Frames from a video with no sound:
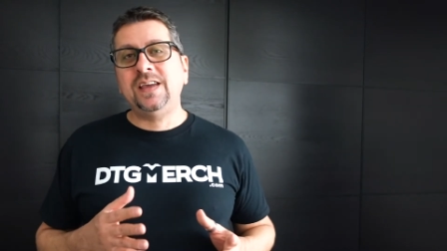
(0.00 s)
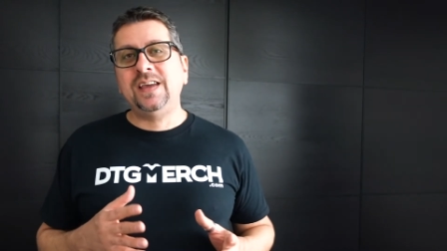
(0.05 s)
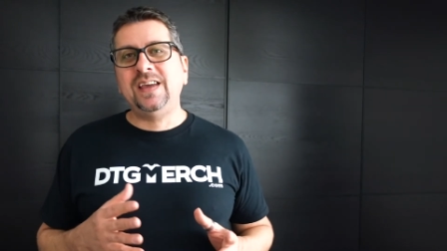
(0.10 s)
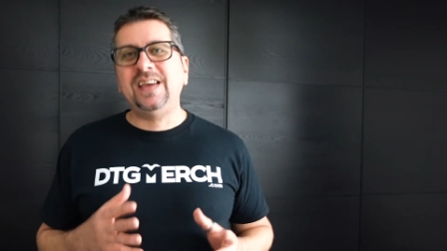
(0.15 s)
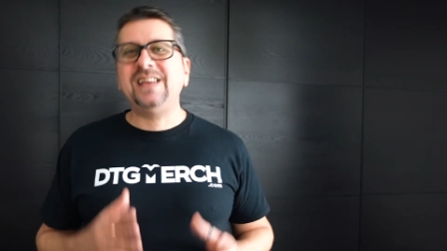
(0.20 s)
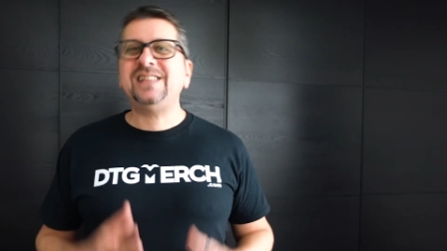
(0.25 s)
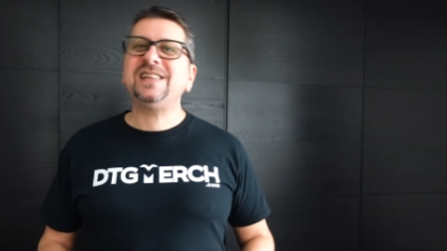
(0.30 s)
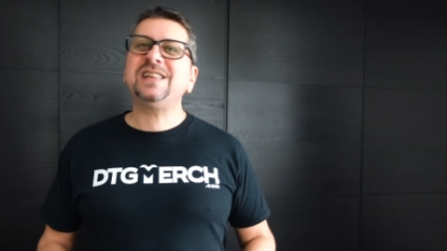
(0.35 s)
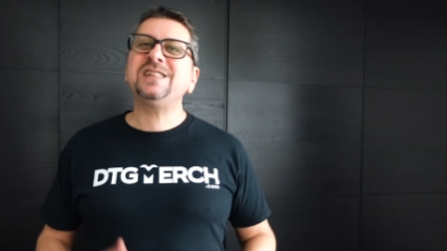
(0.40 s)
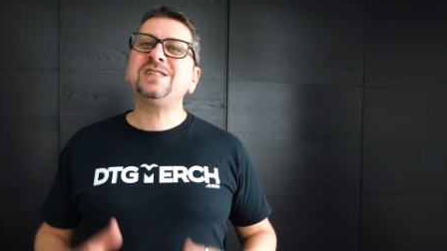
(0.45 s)

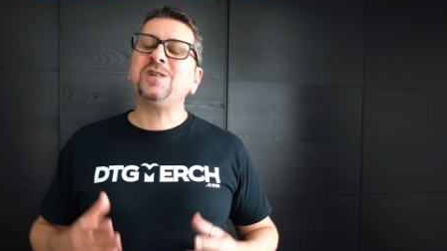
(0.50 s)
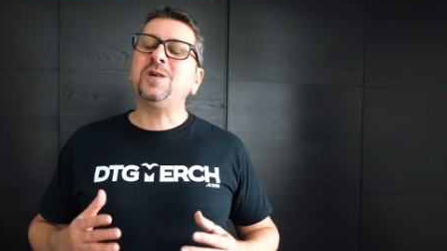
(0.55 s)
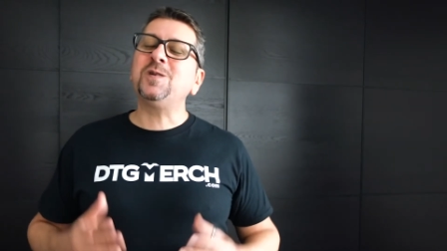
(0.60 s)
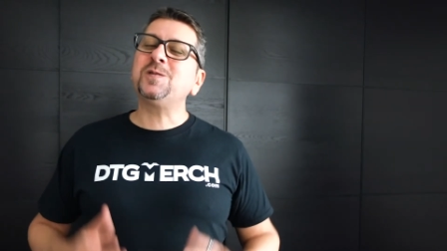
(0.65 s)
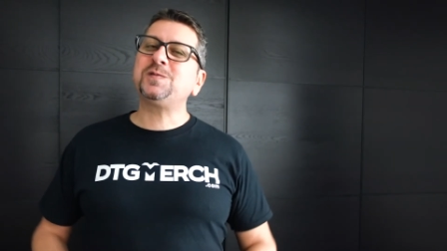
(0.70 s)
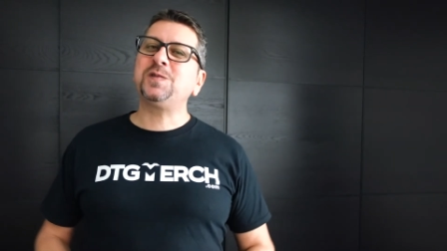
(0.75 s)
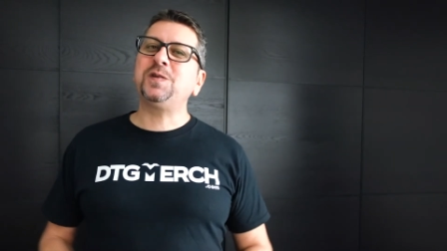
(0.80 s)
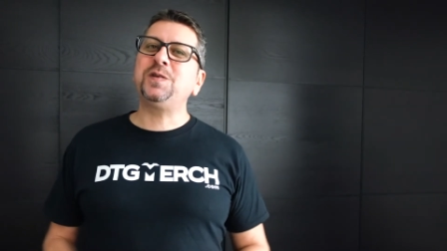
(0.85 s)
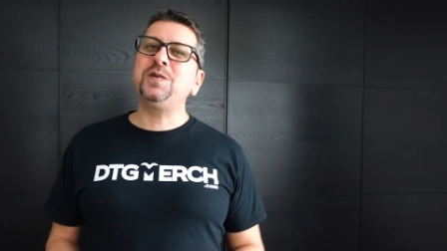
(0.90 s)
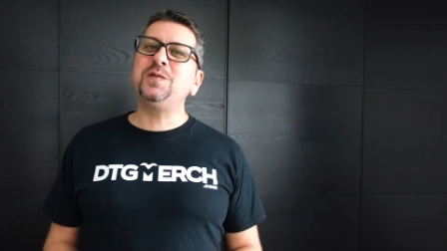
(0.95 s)
It is
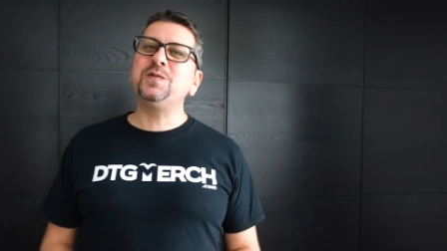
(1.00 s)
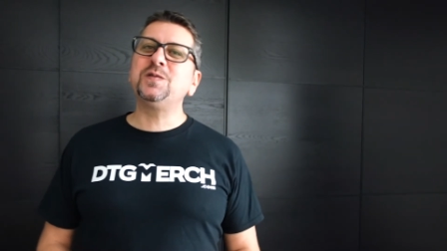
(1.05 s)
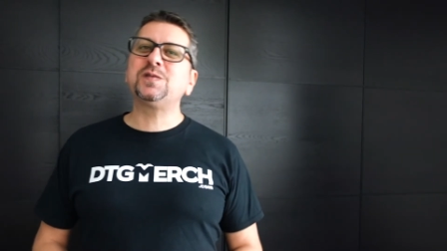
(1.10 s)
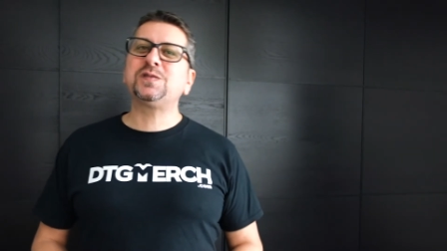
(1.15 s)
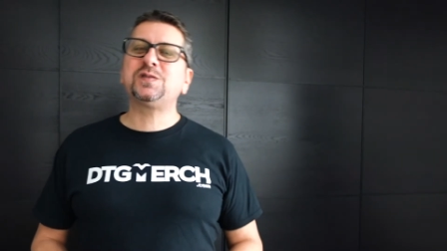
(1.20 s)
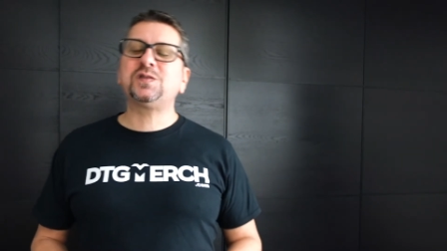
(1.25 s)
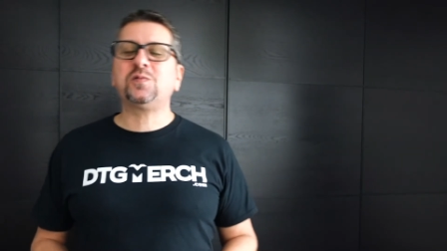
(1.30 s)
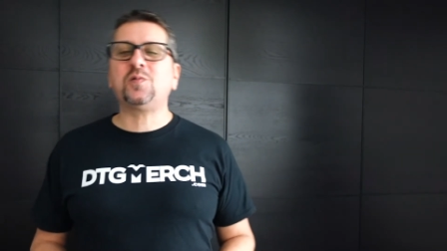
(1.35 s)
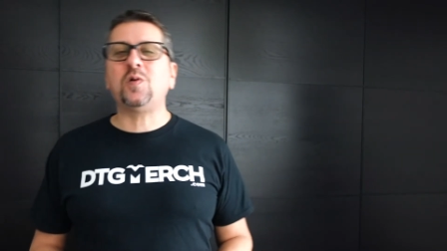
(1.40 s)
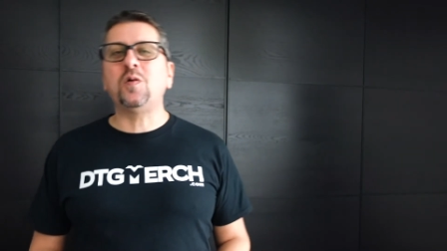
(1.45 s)
also
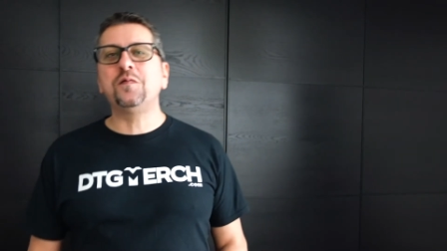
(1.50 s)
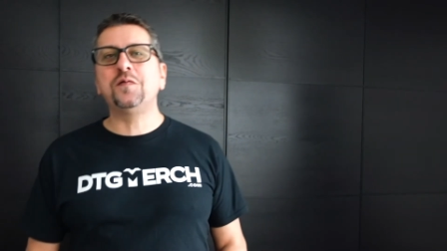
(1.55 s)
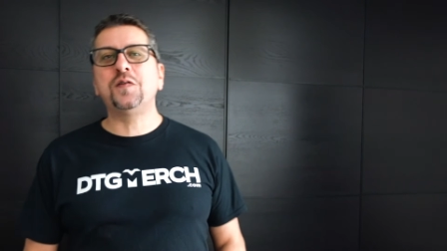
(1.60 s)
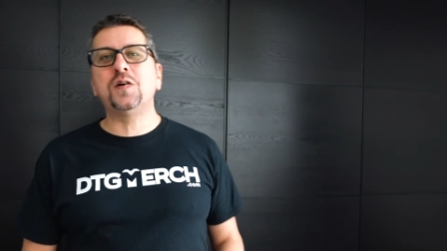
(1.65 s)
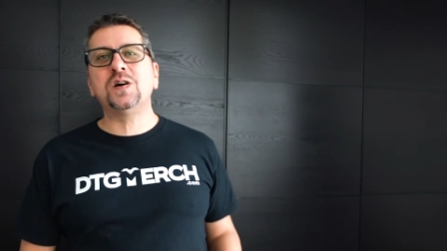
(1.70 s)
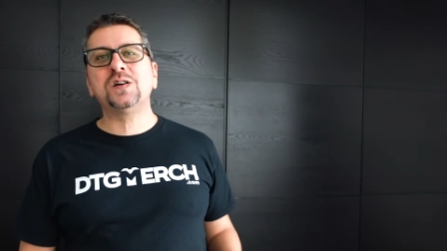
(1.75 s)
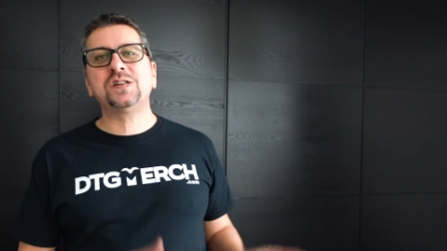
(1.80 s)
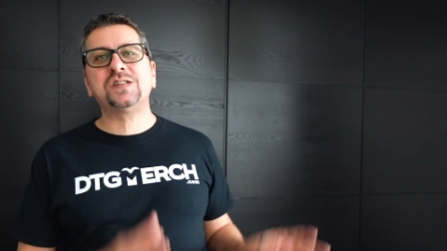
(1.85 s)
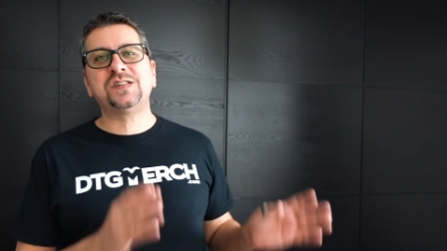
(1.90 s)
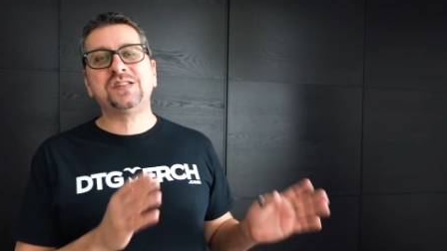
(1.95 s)
used to
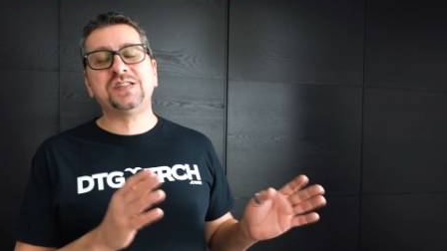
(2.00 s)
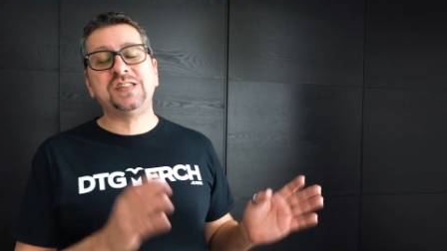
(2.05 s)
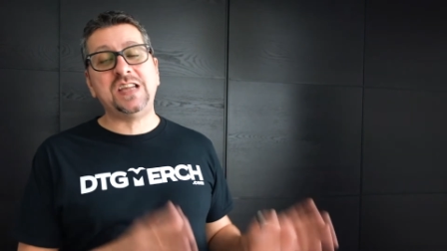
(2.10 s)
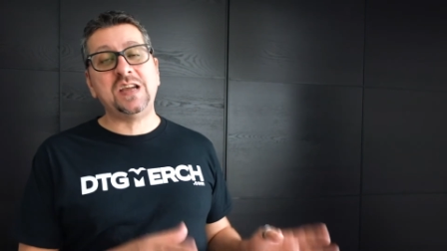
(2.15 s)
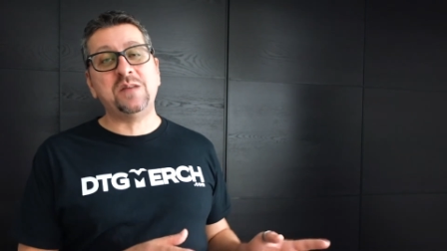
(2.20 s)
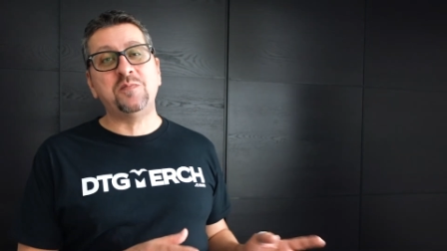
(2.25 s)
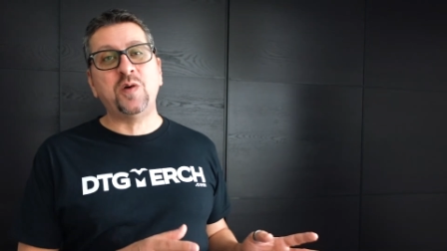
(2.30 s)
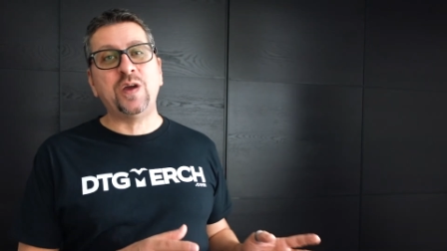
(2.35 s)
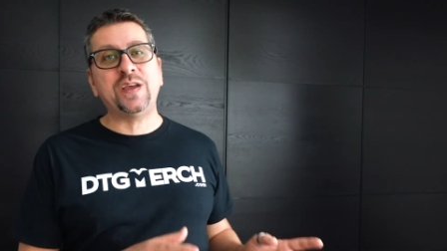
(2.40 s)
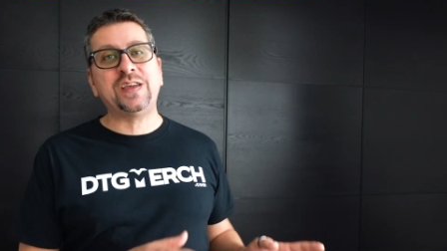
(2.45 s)
convert C
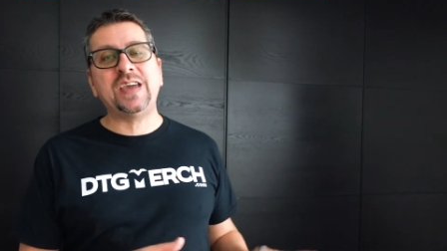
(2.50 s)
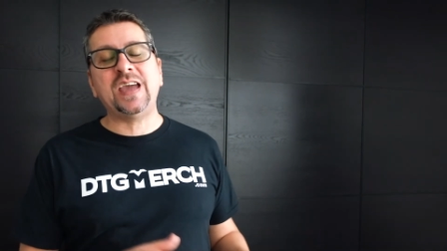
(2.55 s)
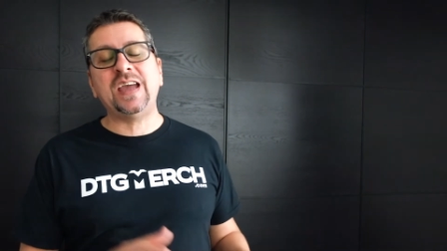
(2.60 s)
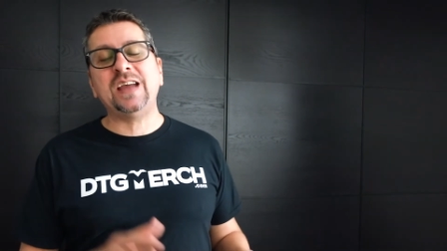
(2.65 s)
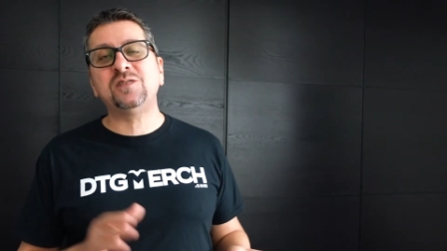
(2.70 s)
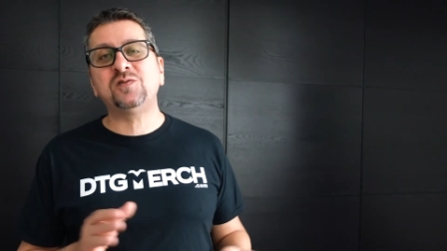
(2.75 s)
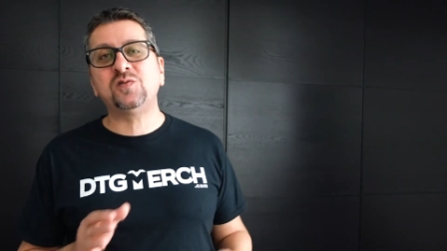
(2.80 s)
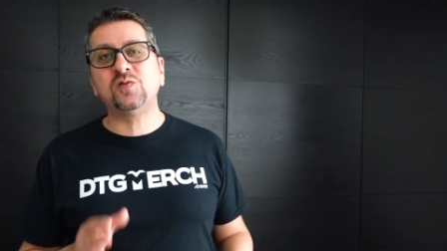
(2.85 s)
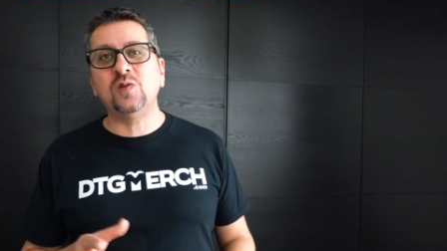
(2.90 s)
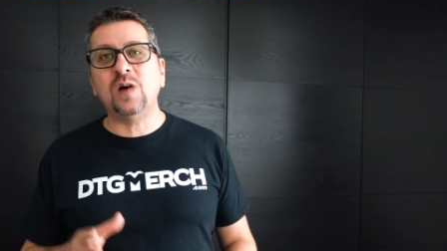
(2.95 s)
M Y
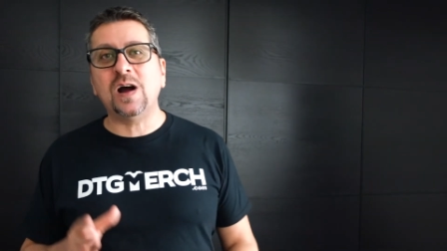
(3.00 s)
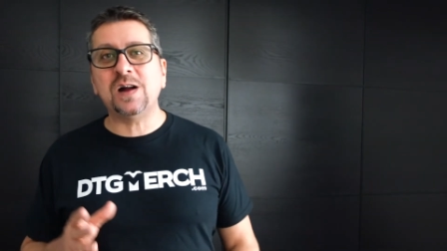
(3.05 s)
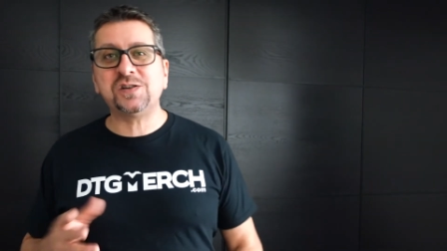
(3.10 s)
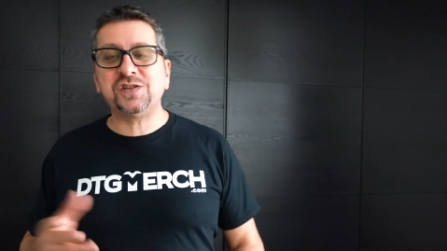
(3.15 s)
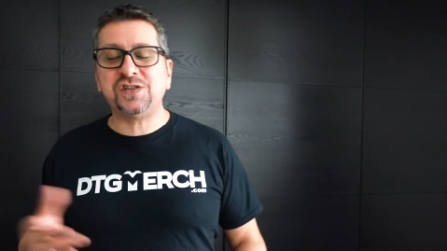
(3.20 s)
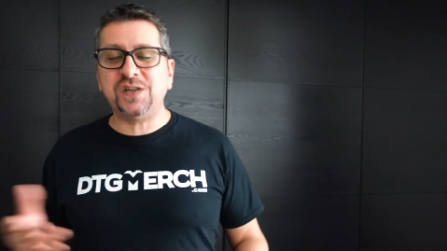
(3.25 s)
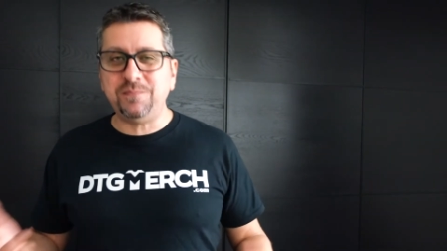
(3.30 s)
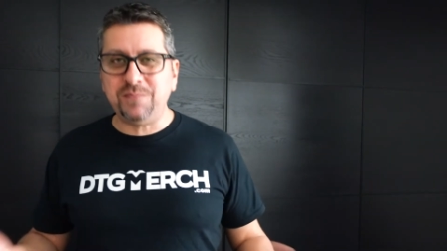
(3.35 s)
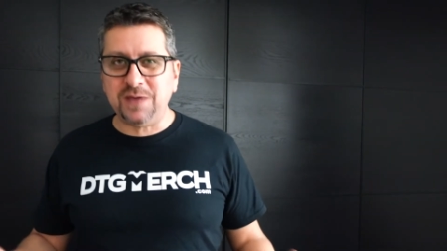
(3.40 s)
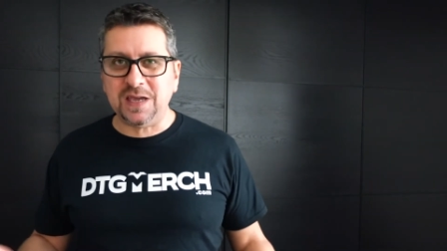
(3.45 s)
K to R
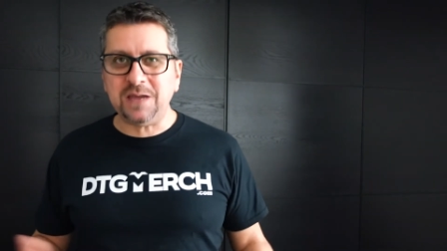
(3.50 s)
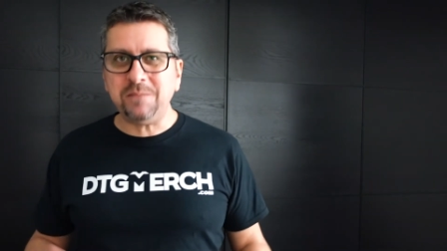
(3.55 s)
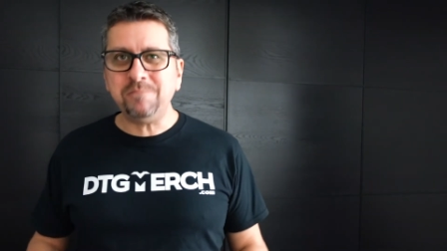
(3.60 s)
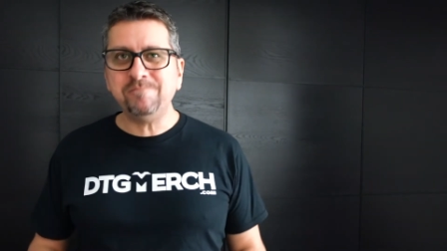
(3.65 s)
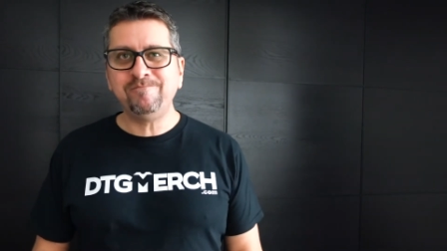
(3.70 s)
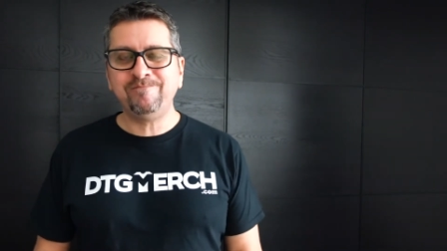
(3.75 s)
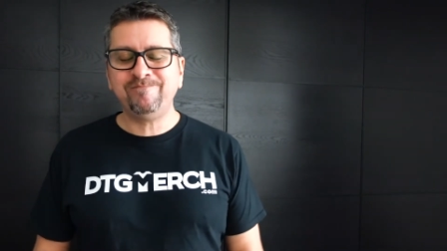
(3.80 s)
G B,